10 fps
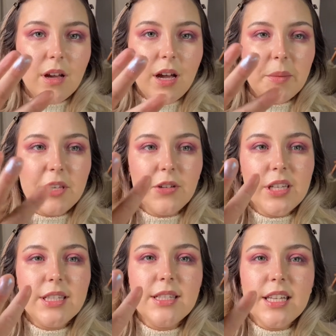I mean, you
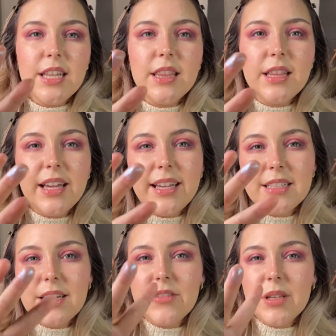can see, like, it's
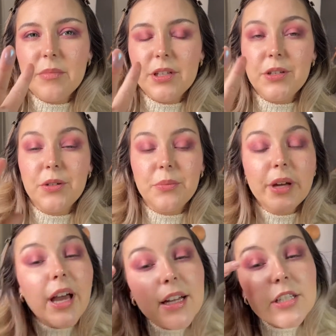definitely blue,
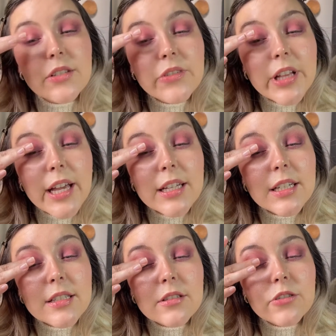but I just feel like it
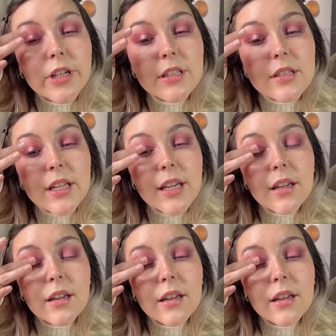doesn't translate